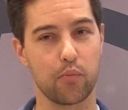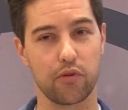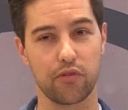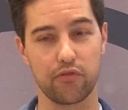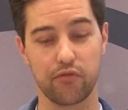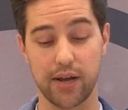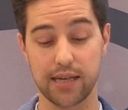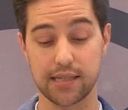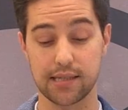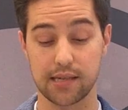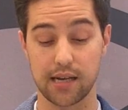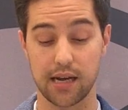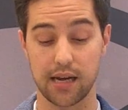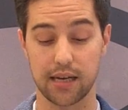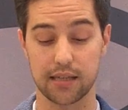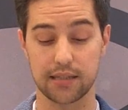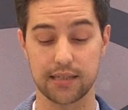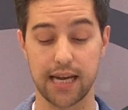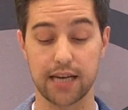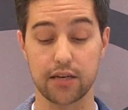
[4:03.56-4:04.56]
a
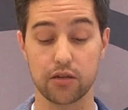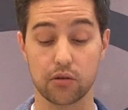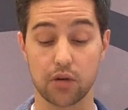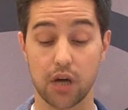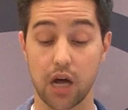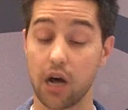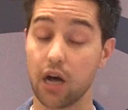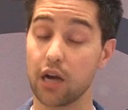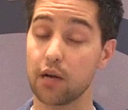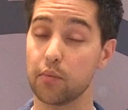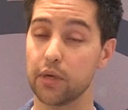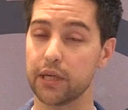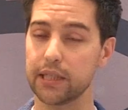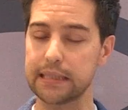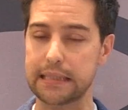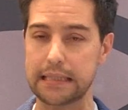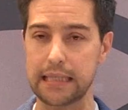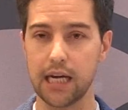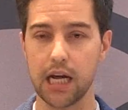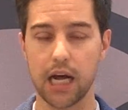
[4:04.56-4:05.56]
professor, Daniel
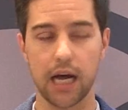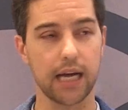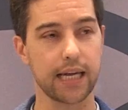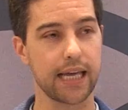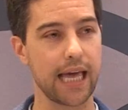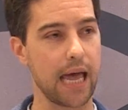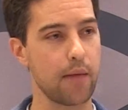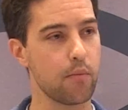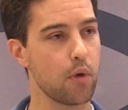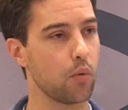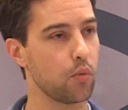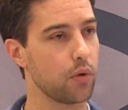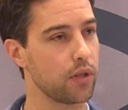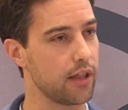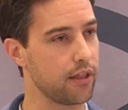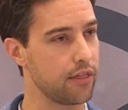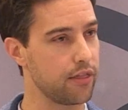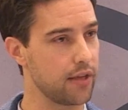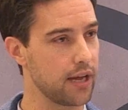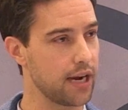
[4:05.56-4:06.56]
Kahneman, uh, came up with
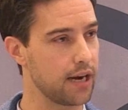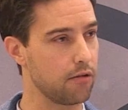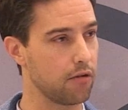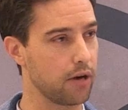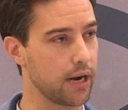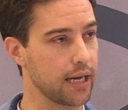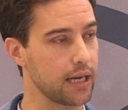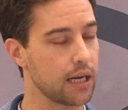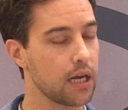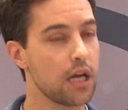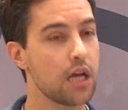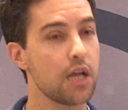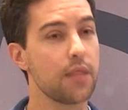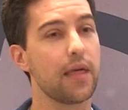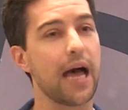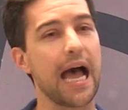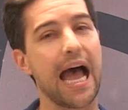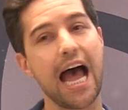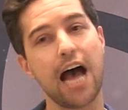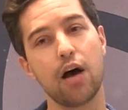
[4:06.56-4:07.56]
a theory
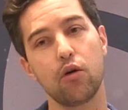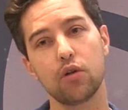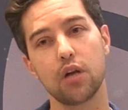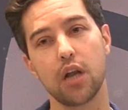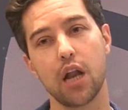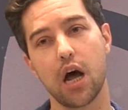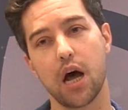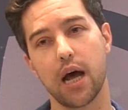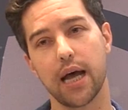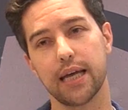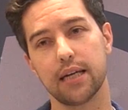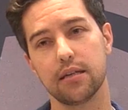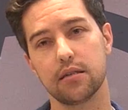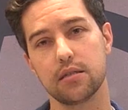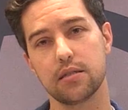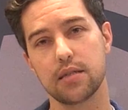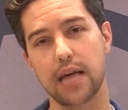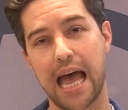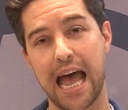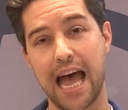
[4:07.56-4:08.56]
that
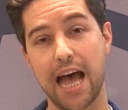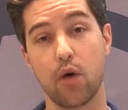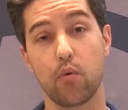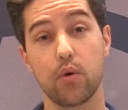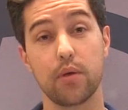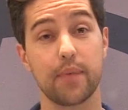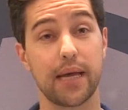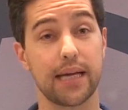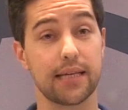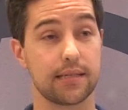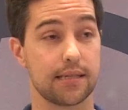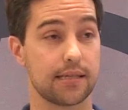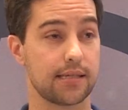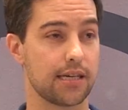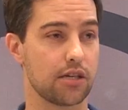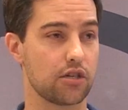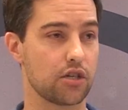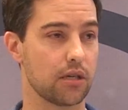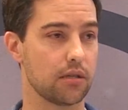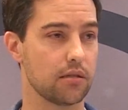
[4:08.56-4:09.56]
outlined how we make
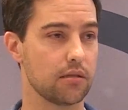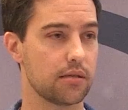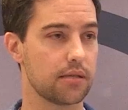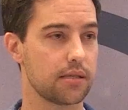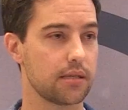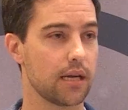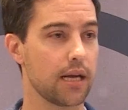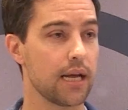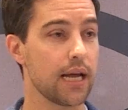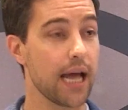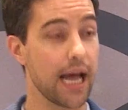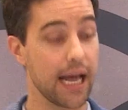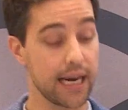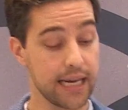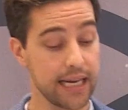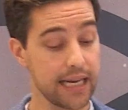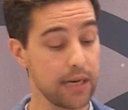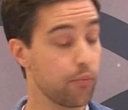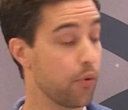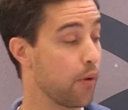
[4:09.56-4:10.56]
decisions.
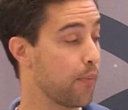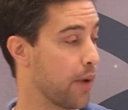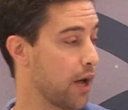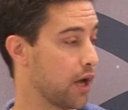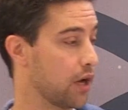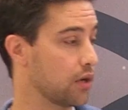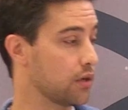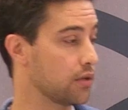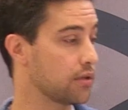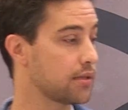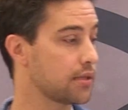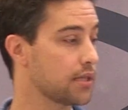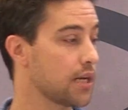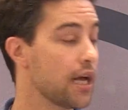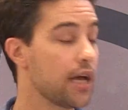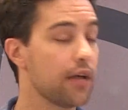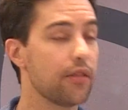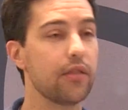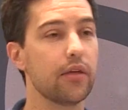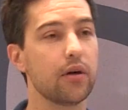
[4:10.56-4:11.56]
And he proposed
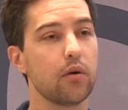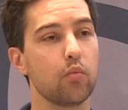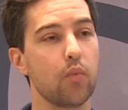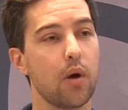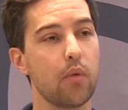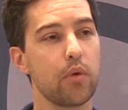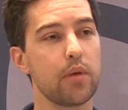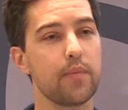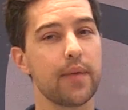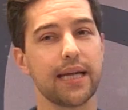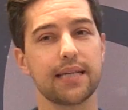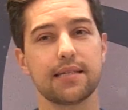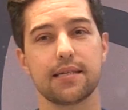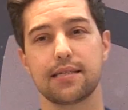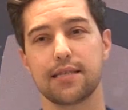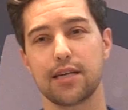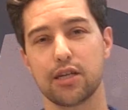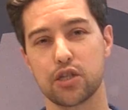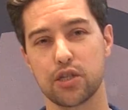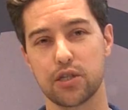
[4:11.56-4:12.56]
that when we make
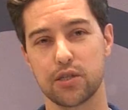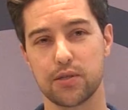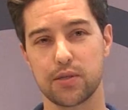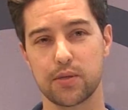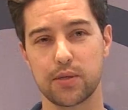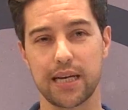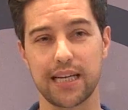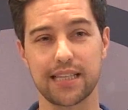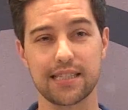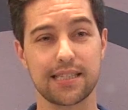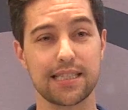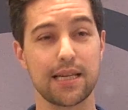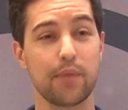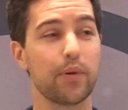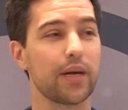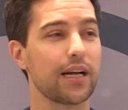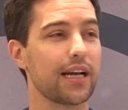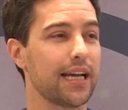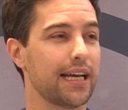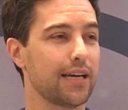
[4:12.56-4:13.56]
decisions, it's
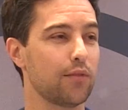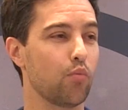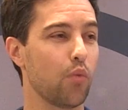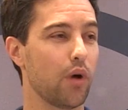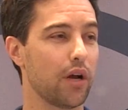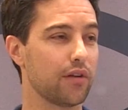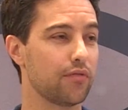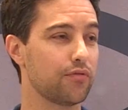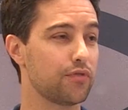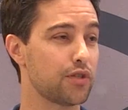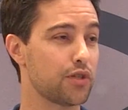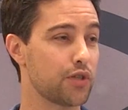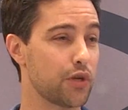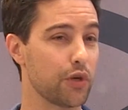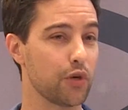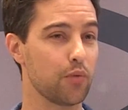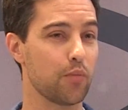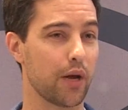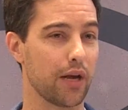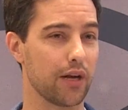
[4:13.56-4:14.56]
typically in one of
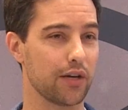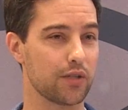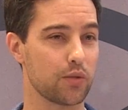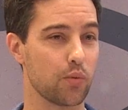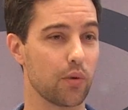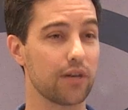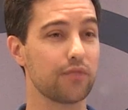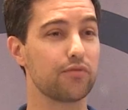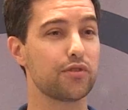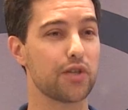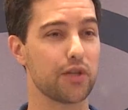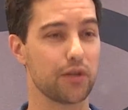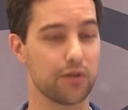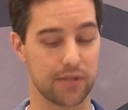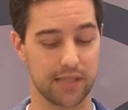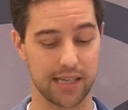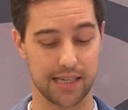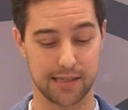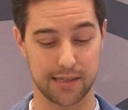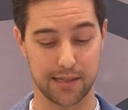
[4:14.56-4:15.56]
two modes, one of two
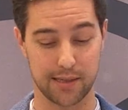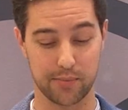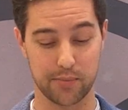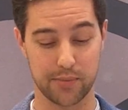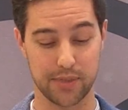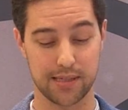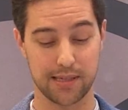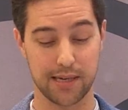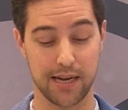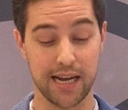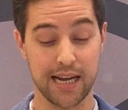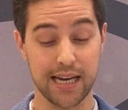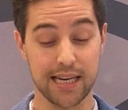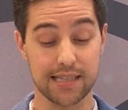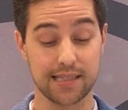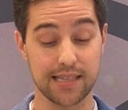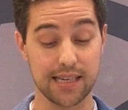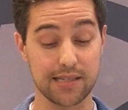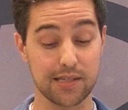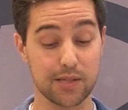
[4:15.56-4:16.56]
systems.
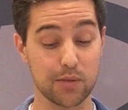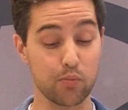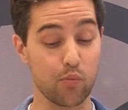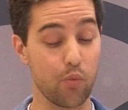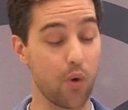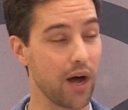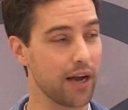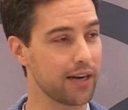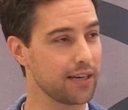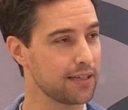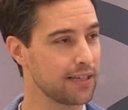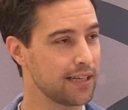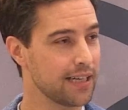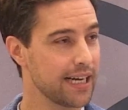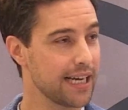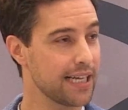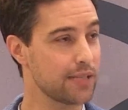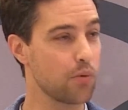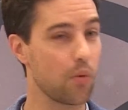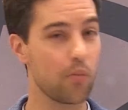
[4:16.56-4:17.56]
System one
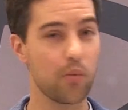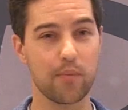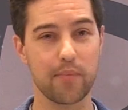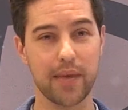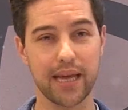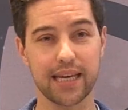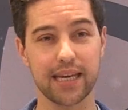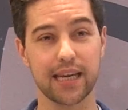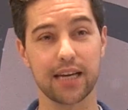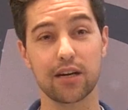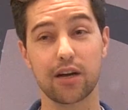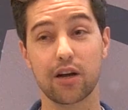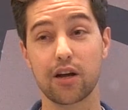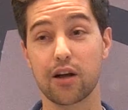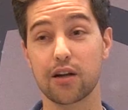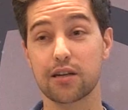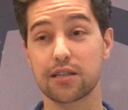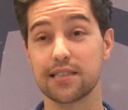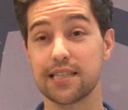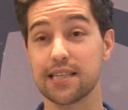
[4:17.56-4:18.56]
is when we're making
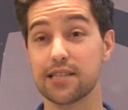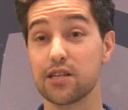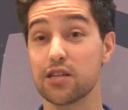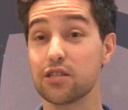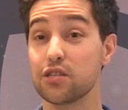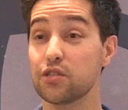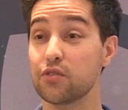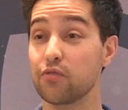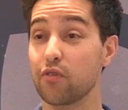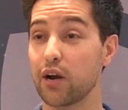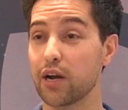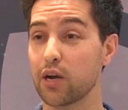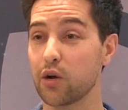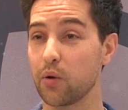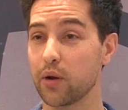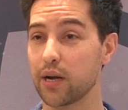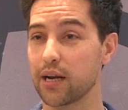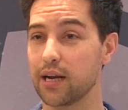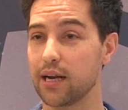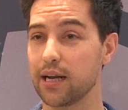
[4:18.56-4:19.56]
decisions very
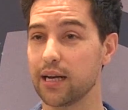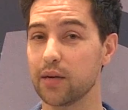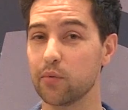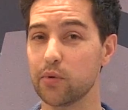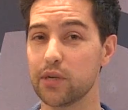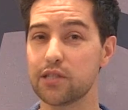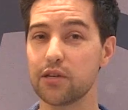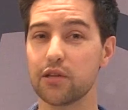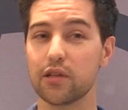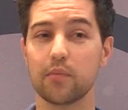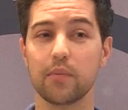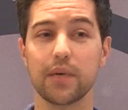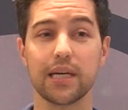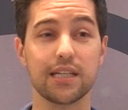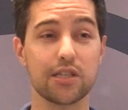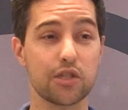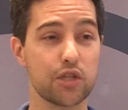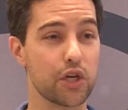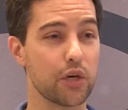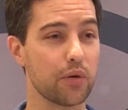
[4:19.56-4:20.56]
quickly. We do them
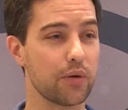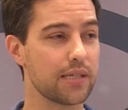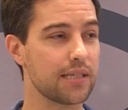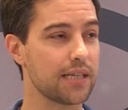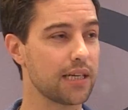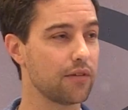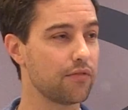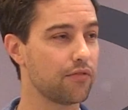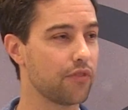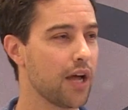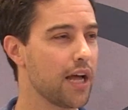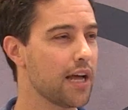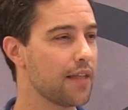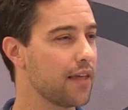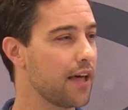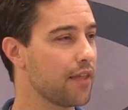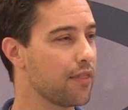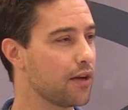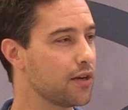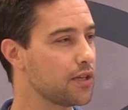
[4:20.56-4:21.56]
intuitive.
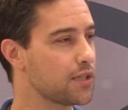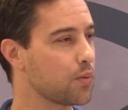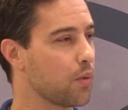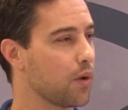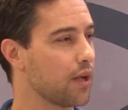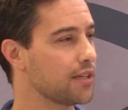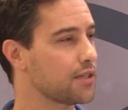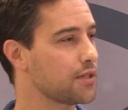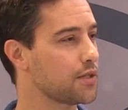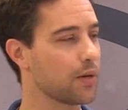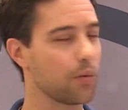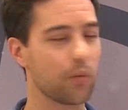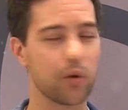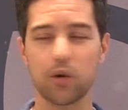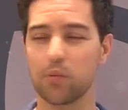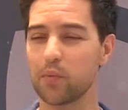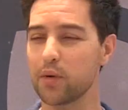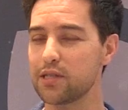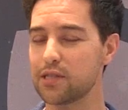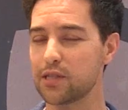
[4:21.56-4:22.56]
They're those ones that
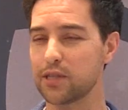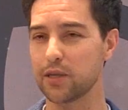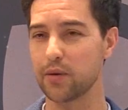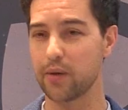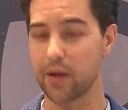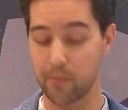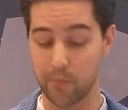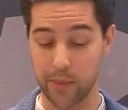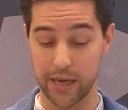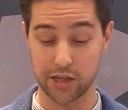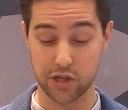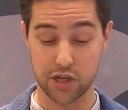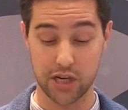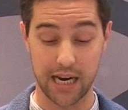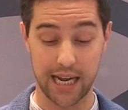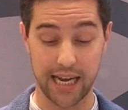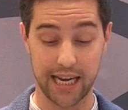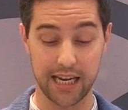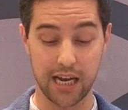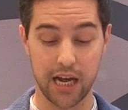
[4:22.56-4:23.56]
we almost do
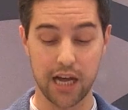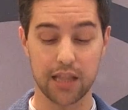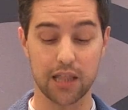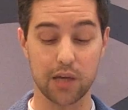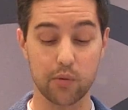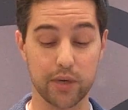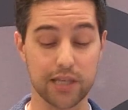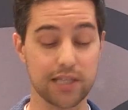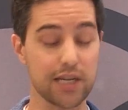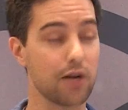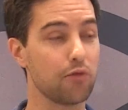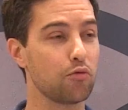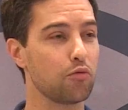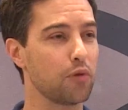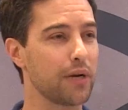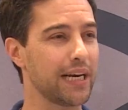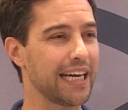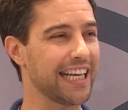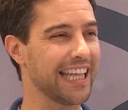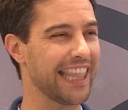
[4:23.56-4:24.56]
habitually, that we don't
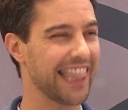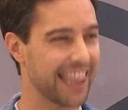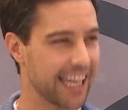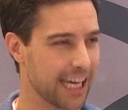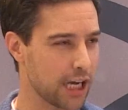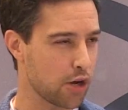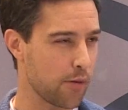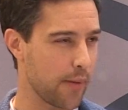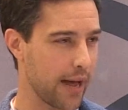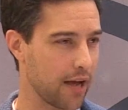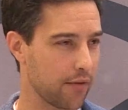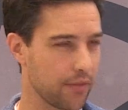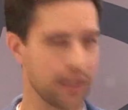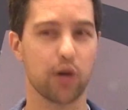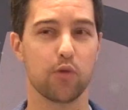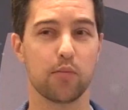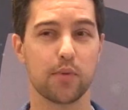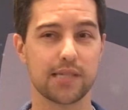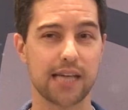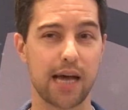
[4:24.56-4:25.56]
really think about.
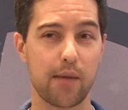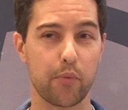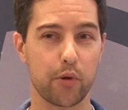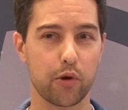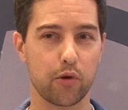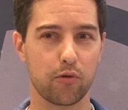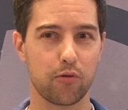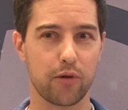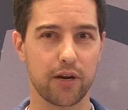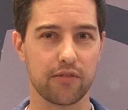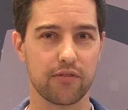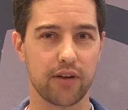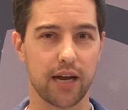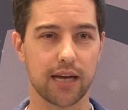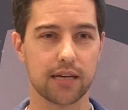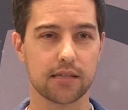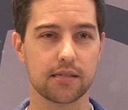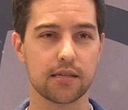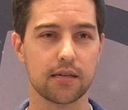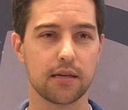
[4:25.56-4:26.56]
They almost happen on
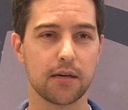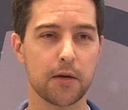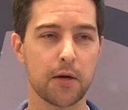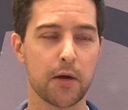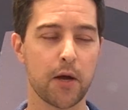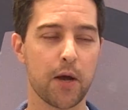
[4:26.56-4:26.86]
reflex.